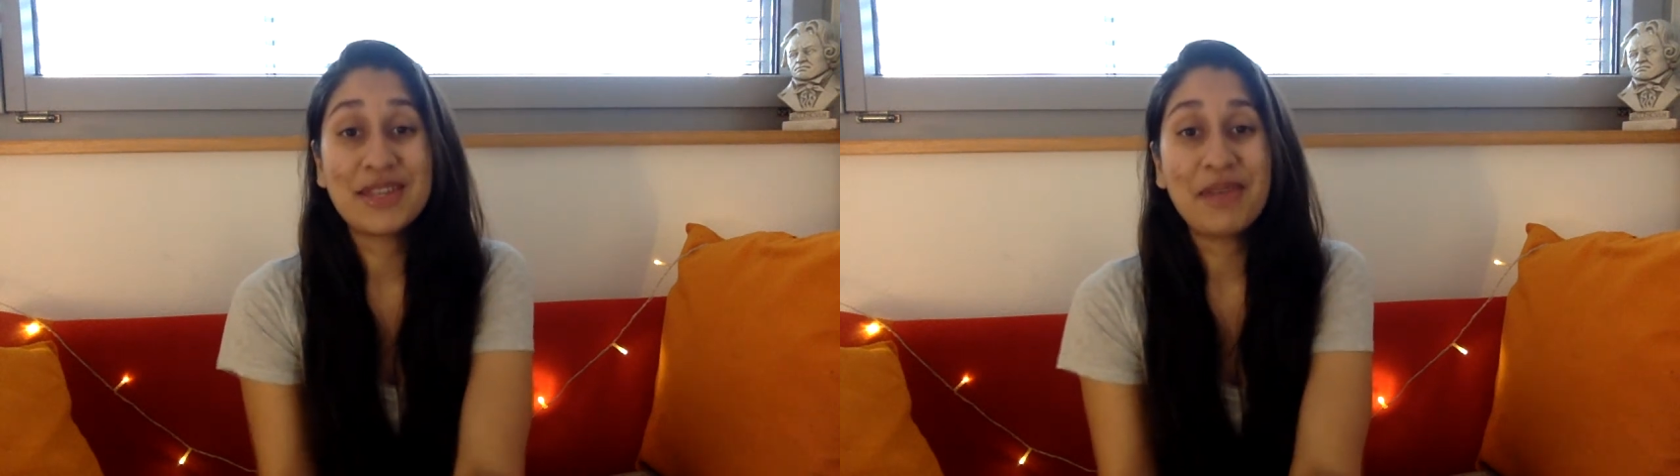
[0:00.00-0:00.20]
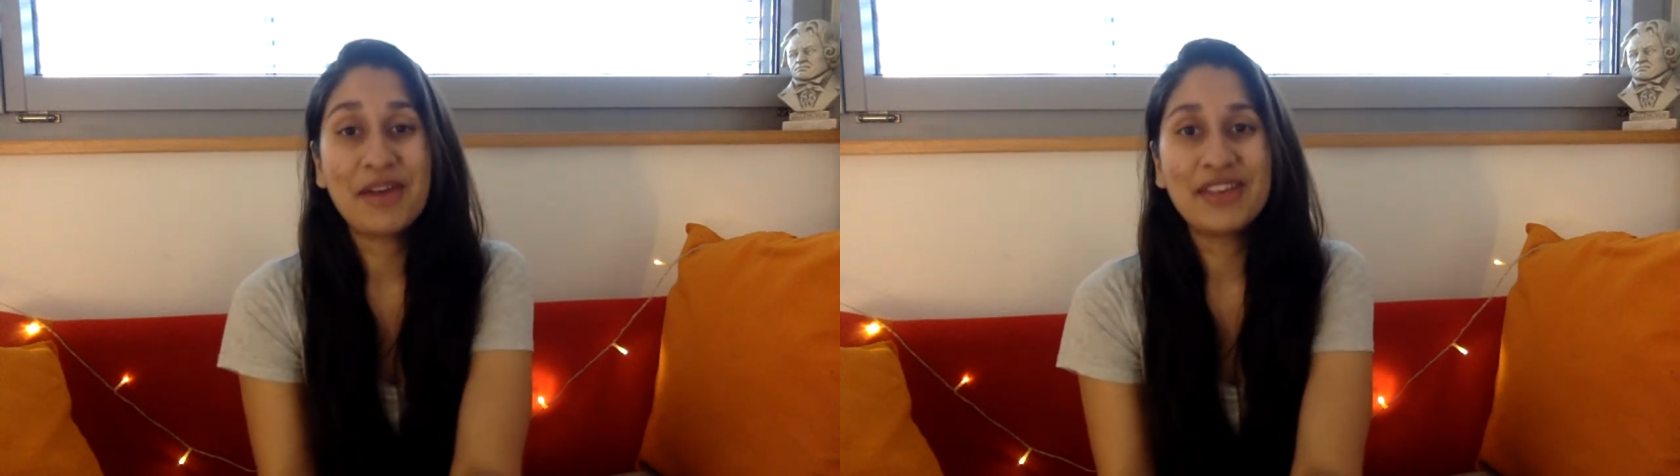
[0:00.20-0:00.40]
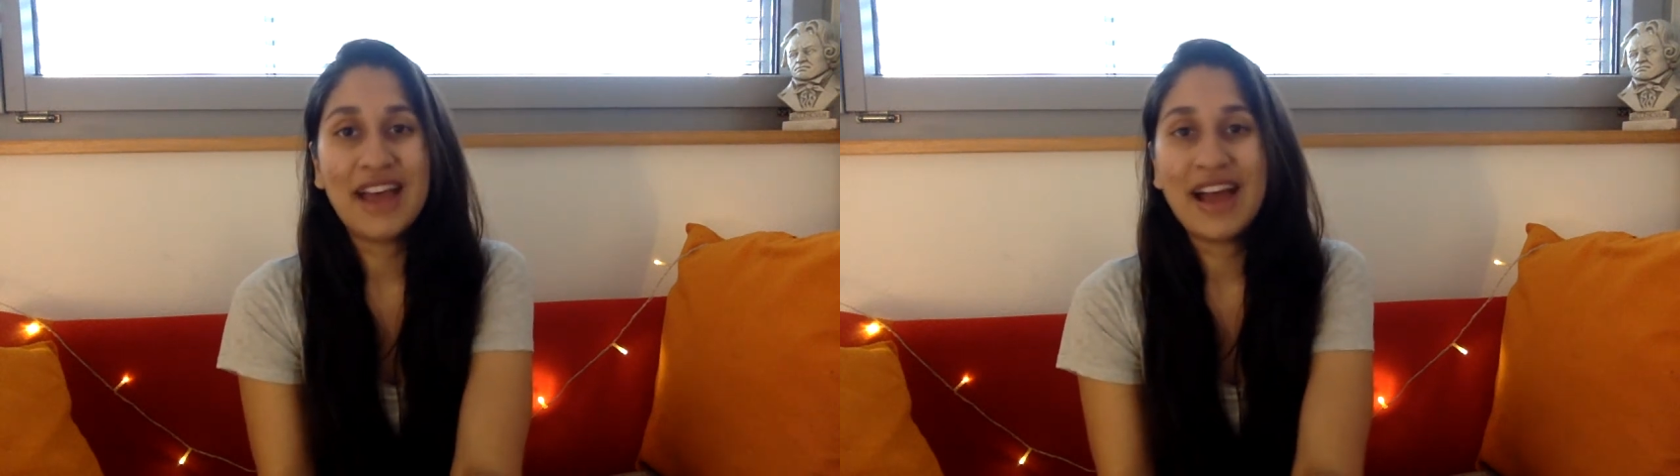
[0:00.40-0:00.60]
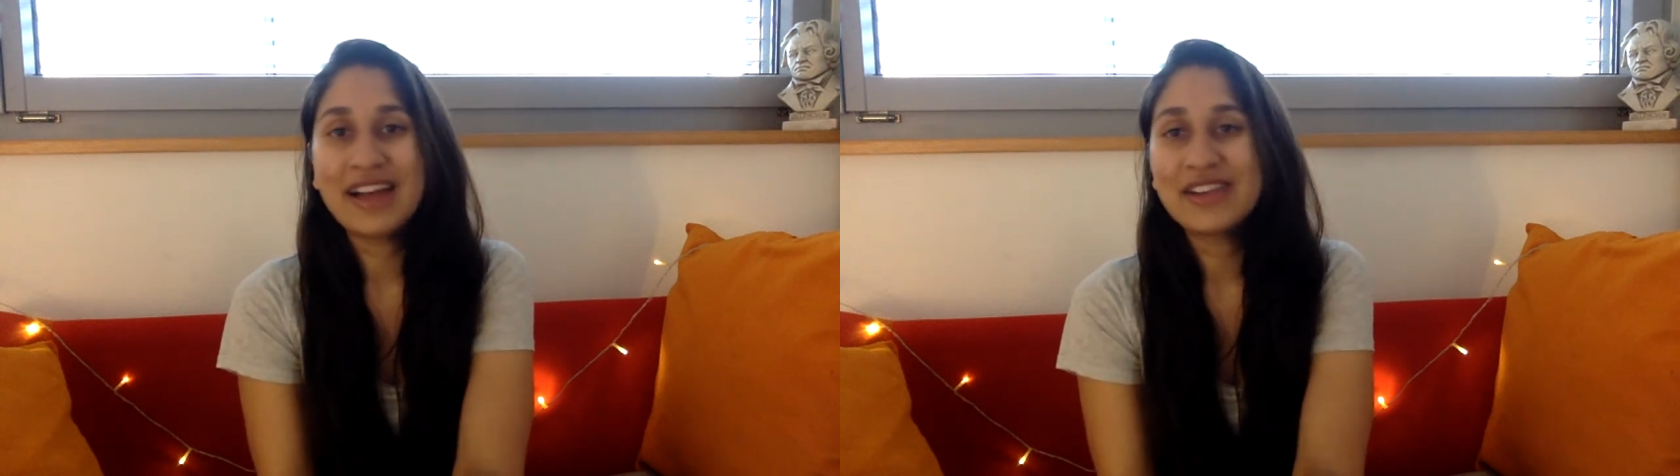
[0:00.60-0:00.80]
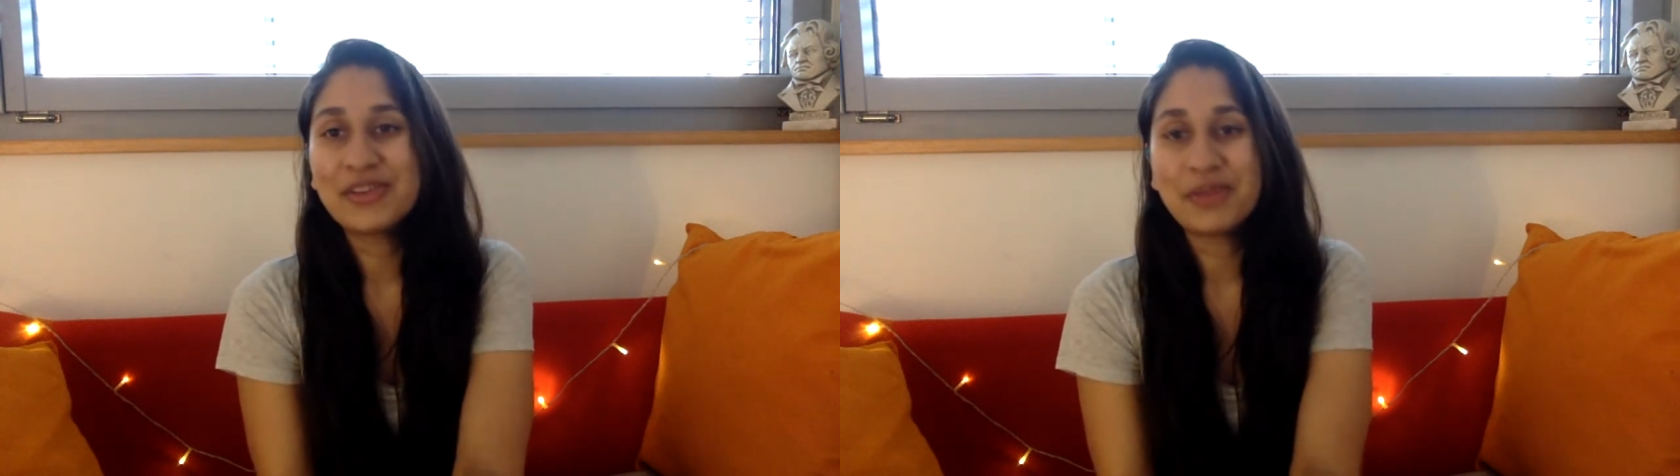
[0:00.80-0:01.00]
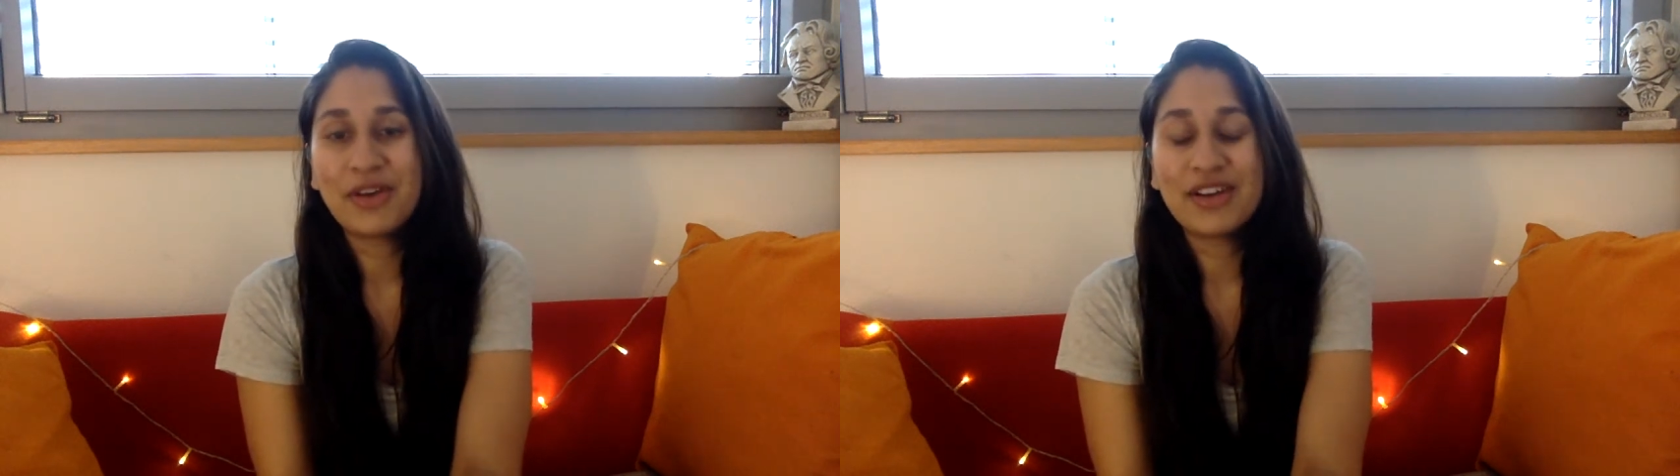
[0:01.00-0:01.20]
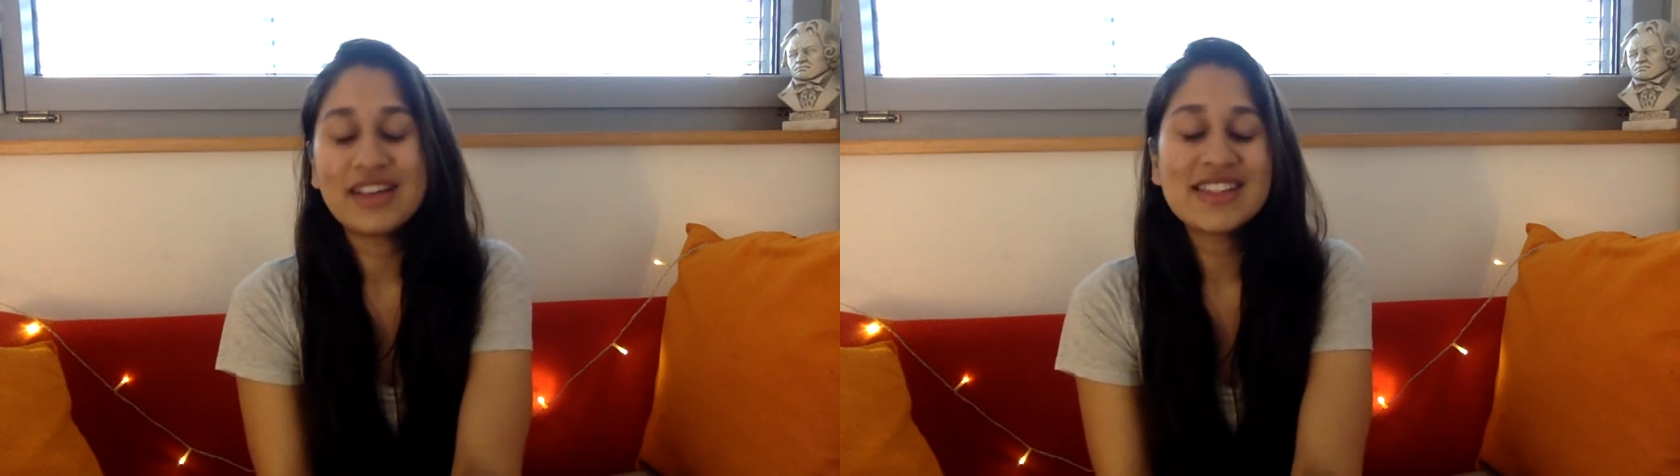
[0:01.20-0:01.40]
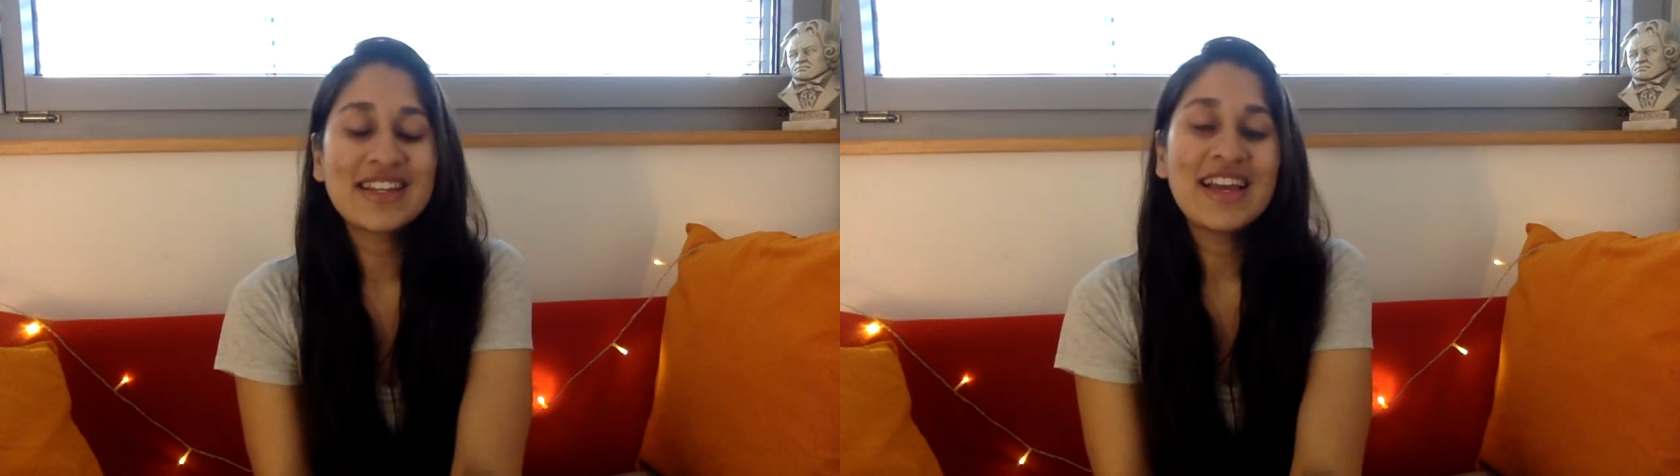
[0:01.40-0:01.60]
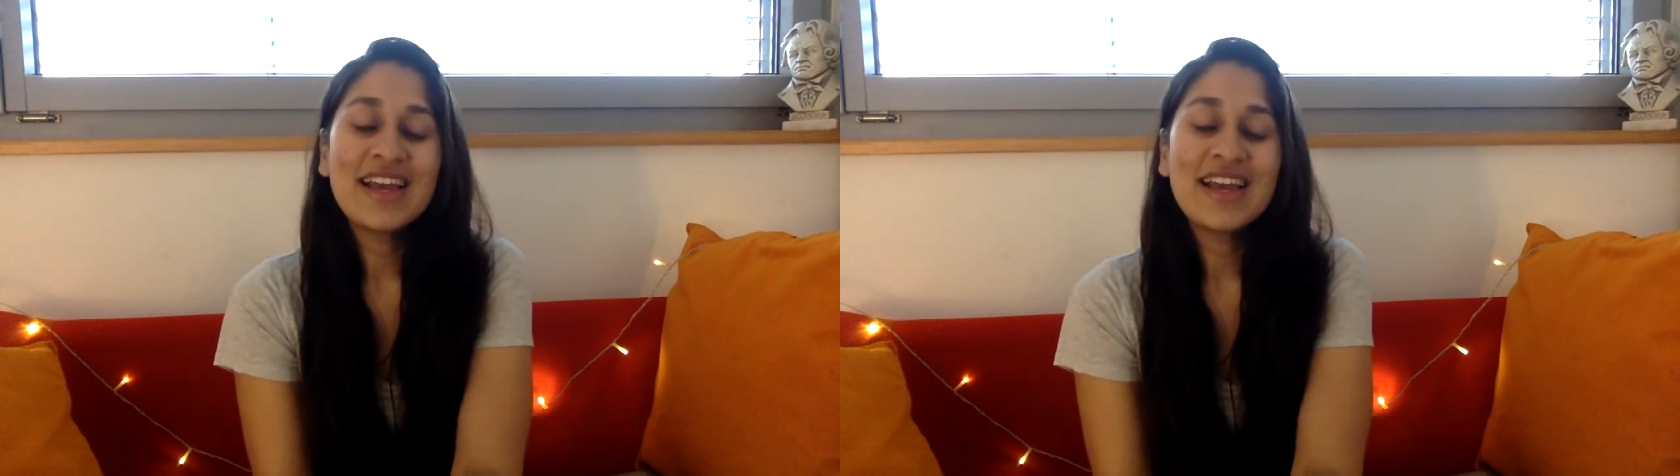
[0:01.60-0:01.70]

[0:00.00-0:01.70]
about that, to be honest.